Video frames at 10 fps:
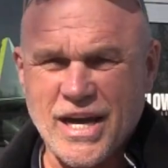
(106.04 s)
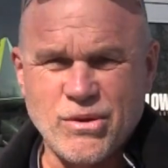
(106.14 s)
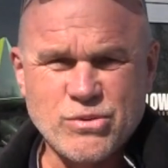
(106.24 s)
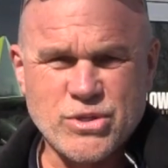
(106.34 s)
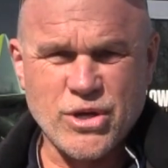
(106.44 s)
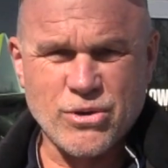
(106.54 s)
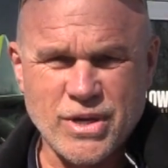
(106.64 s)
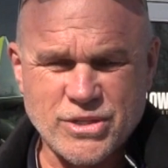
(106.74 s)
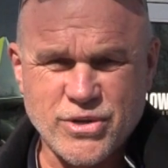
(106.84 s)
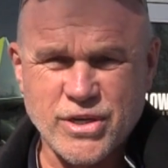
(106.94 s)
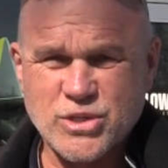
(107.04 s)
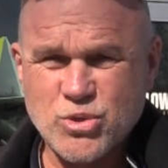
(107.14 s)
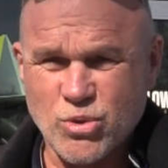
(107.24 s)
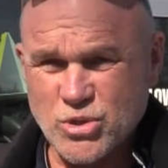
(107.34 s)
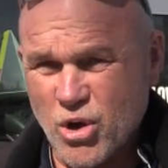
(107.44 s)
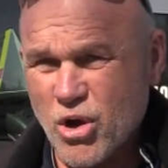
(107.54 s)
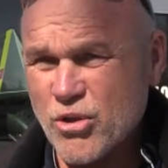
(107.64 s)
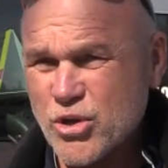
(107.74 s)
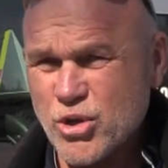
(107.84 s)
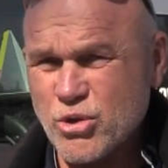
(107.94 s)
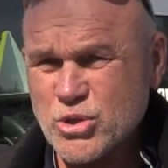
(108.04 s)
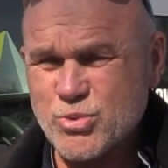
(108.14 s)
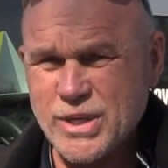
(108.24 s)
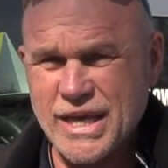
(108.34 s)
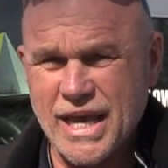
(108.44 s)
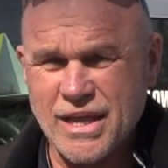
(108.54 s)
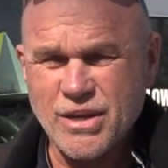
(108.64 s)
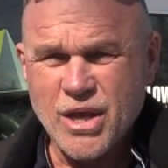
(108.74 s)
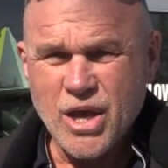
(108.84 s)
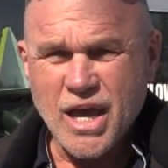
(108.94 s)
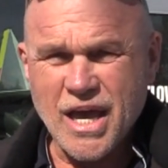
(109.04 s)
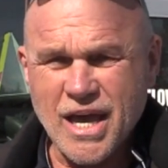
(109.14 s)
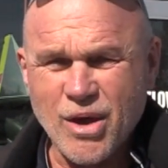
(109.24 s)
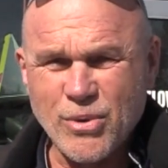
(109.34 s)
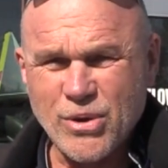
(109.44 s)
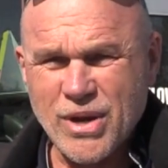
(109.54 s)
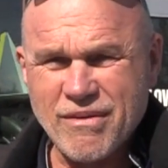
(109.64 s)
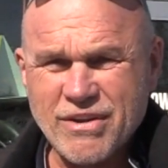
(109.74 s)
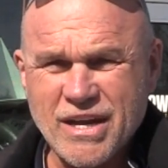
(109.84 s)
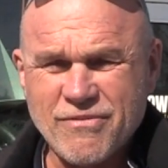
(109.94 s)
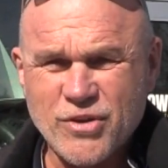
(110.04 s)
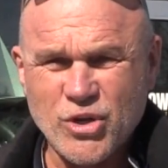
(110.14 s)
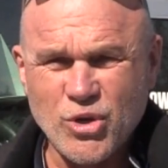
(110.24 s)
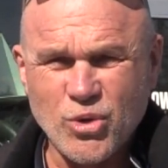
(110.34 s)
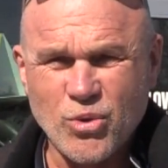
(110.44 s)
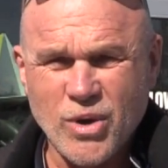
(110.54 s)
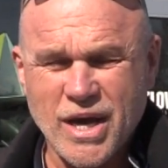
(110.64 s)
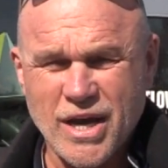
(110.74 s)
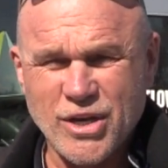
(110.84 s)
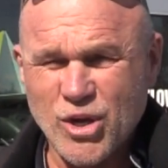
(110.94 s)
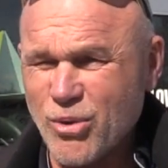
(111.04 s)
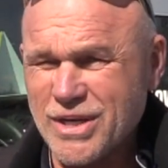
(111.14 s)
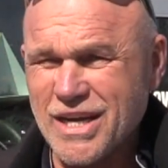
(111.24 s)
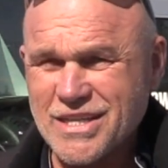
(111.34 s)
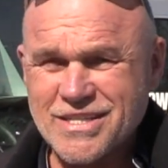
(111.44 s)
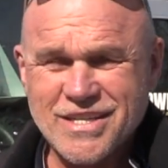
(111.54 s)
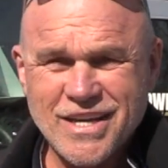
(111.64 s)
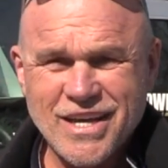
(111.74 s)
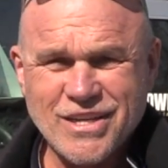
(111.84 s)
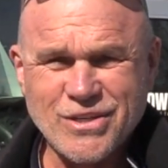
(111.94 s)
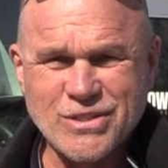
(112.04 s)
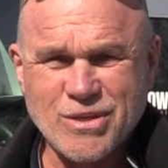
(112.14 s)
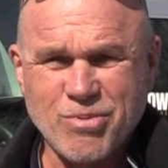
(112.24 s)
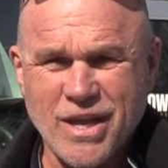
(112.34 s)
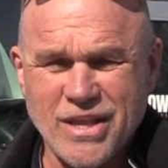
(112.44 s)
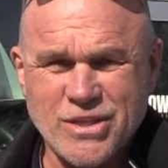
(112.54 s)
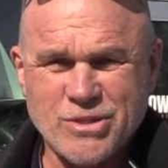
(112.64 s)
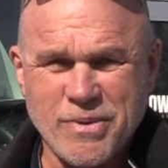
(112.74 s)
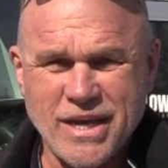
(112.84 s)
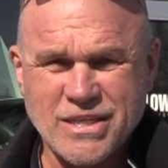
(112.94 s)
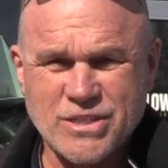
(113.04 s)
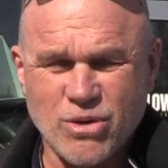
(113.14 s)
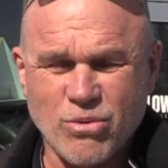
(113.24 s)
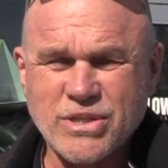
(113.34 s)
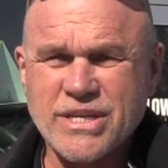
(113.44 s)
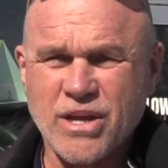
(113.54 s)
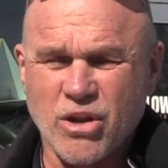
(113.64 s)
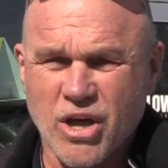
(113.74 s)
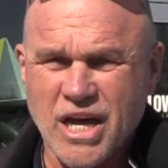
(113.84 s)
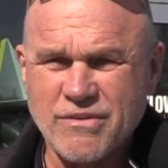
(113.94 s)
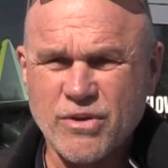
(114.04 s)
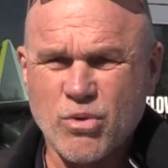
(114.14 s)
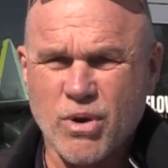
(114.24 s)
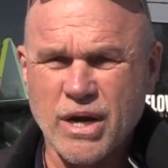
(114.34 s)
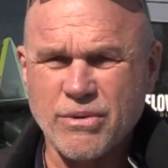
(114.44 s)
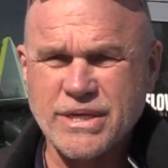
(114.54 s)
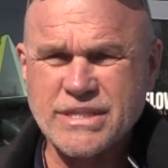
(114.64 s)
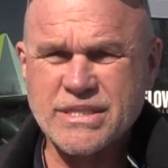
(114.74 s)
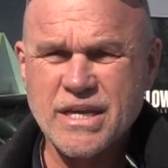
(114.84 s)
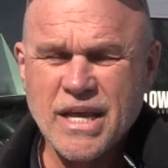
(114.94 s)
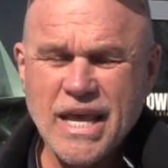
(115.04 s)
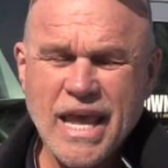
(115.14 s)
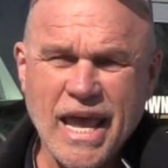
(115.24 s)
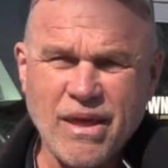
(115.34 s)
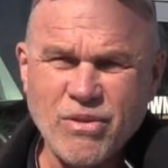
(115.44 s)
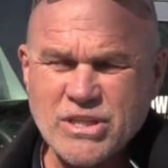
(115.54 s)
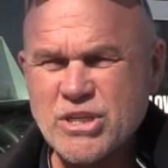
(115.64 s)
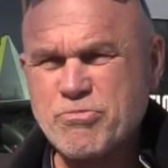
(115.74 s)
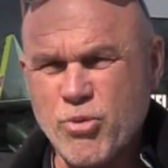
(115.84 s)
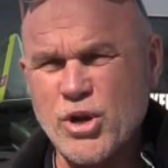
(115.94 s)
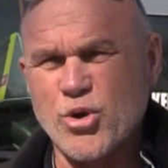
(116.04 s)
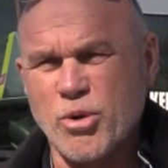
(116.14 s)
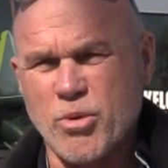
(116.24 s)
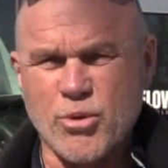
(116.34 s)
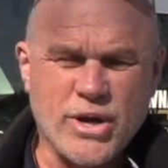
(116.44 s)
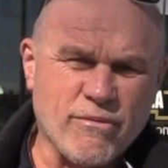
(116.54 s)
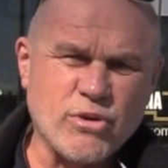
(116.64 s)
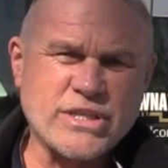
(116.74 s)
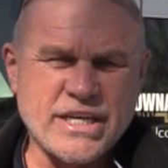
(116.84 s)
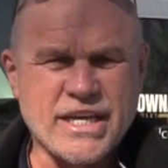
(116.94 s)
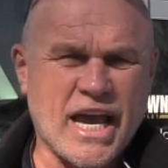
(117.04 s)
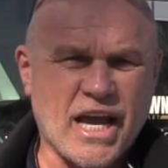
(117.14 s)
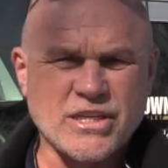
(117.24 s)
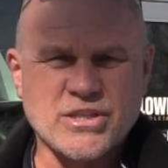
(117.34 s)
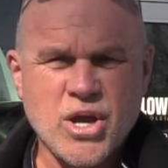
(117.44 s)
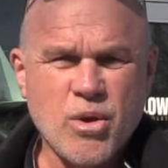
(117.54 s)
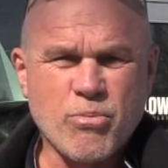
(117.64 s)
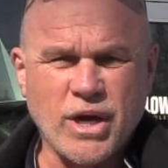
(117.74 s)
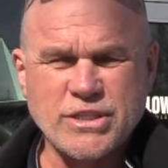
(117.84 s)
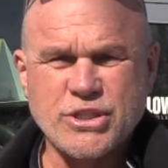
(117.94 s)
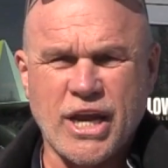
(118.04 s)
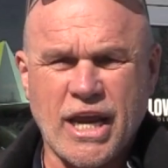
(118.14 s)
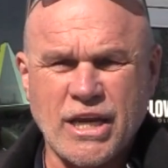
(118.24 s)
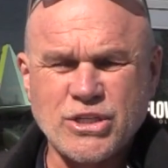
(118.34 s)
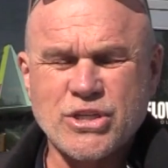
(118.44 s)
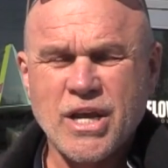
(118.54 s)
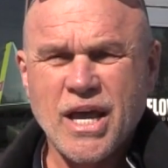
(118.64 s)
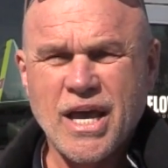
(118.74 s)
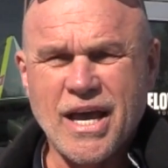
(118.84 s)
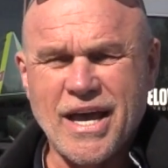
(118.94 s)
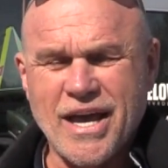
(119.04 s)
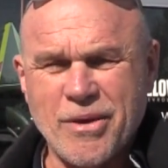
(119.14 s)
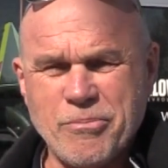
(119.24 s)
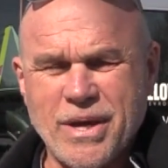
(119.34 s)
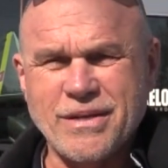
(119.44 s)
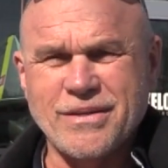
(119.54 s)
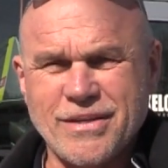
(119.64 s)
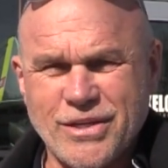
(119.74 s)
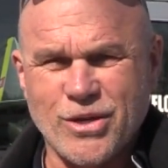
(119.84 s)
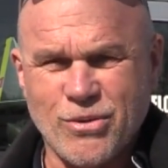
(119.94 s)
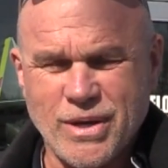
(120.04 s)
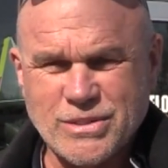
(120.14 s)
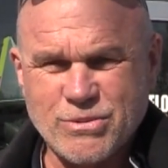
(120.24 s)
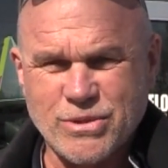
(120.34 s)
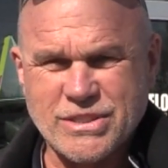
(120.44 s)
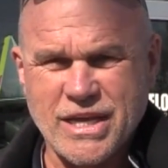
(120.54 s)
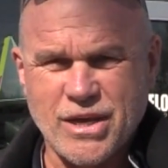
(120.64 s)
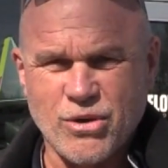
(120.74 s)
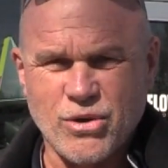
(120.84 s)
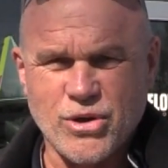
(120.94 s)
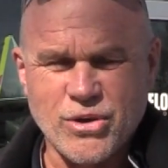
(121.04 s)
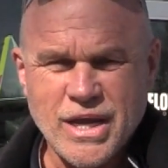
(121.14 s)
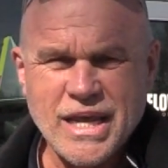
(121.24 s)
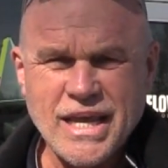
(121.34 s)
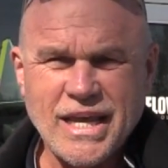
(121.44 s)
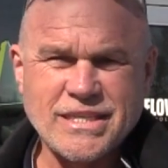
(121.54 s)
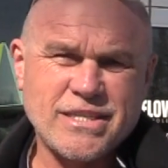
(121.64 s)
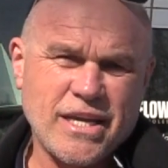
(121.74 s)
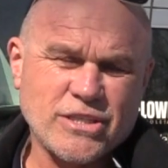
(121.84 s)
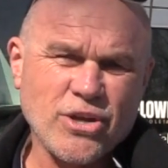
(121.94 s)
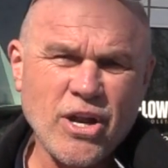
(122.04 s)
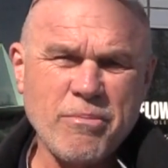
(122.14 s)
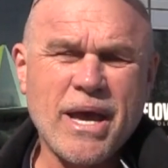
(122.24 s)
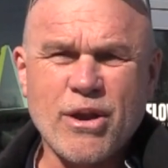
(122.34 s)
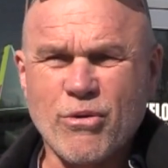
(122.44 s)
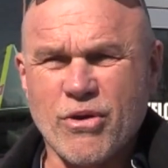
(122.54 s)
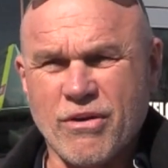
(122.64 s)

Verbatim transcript: out there uh, trying to source all the used we can. Uh, we don't have enough new, uh, no one does to supply the demand. So we're seeing a lot of inquiries, and this is pretty normal whenever we see a gas price change. Um, but you know, as we were saying earlier, is it's not a matter